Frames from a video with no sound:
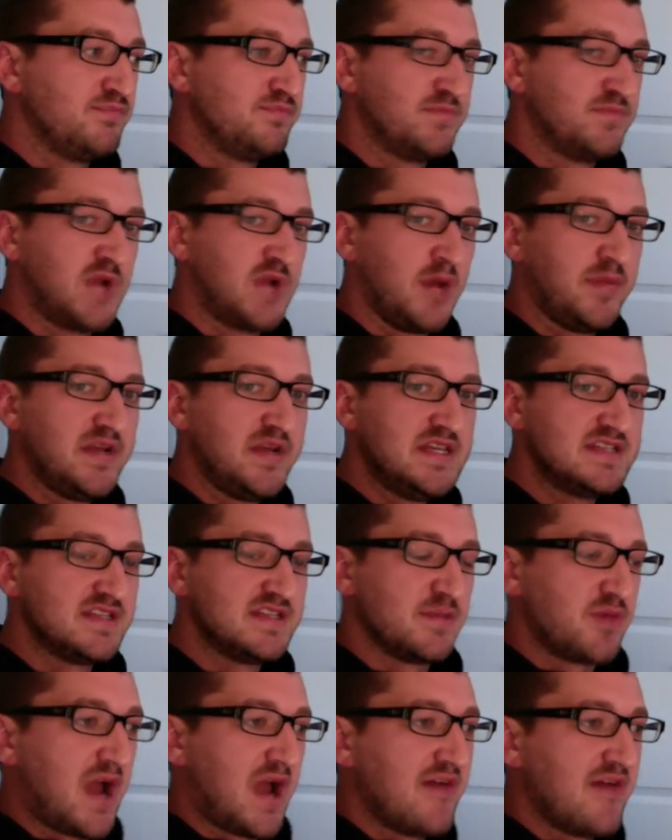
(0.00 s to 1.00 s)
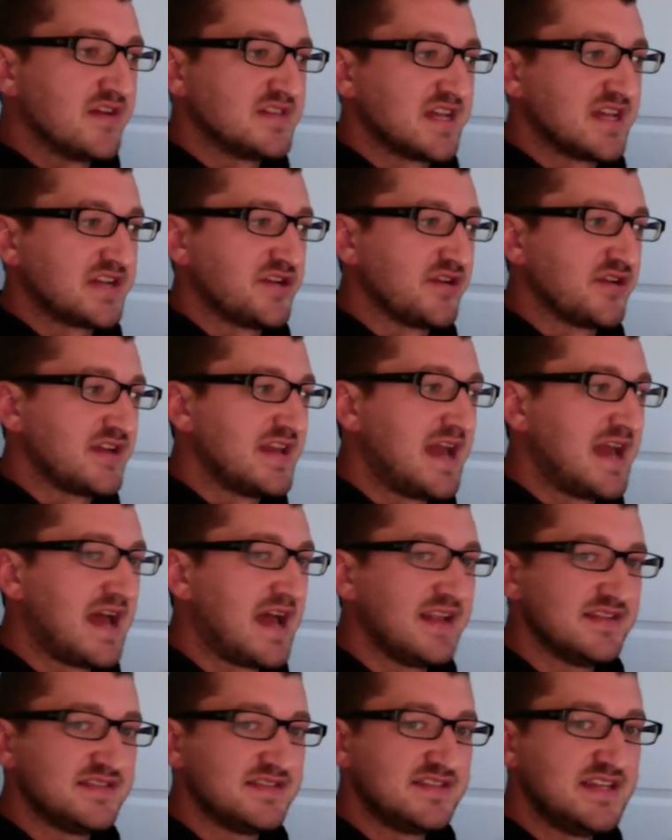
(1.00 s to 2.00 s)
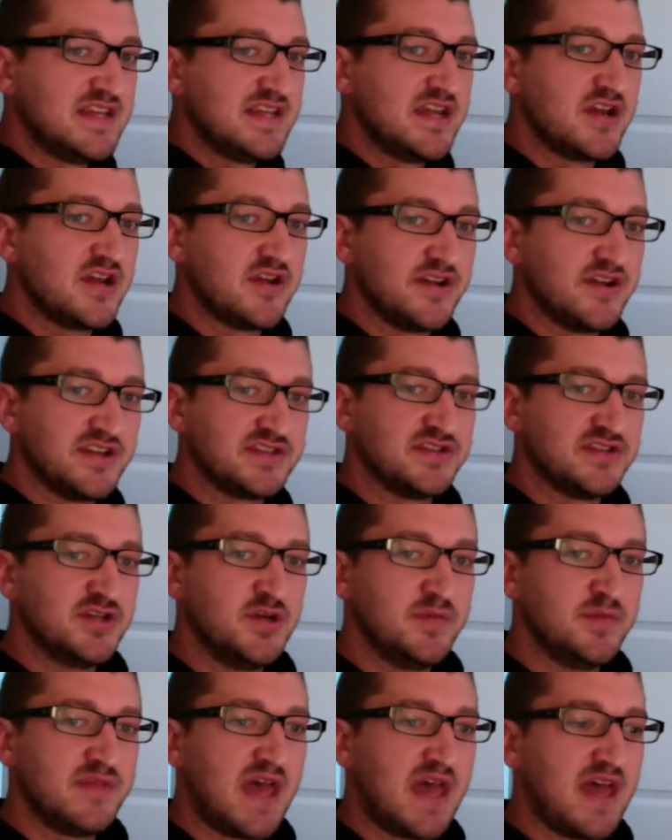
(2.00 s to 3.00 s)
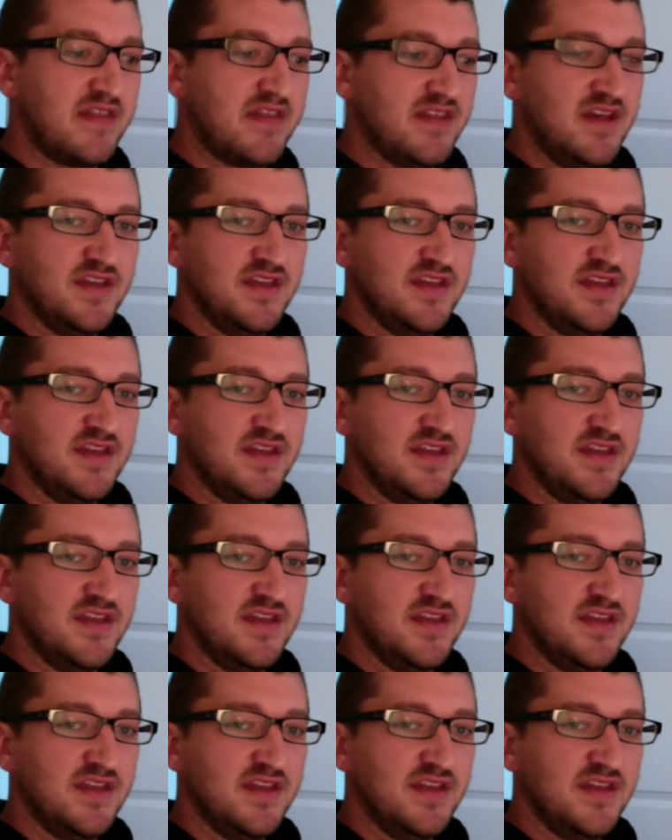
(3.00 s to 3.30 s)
companies in the private sector cannot sit here and assume that